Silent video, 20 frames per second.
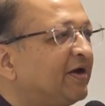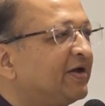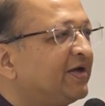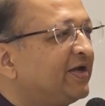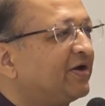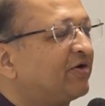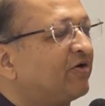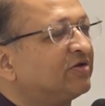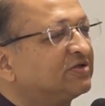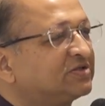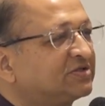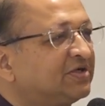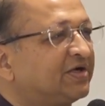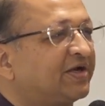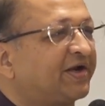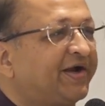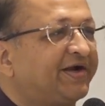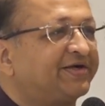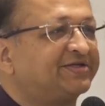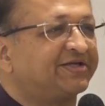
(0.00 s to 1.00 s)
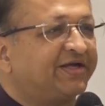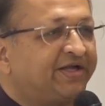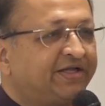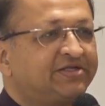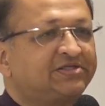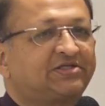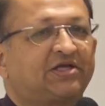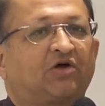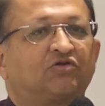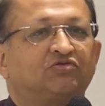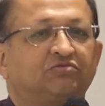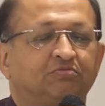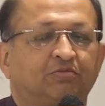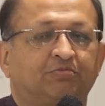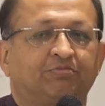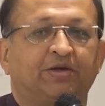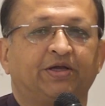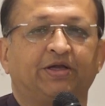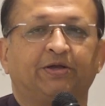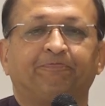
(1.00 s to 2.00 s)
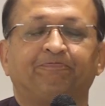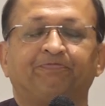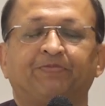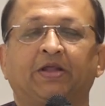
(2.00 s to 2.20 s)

he concentrates in south Mumbai,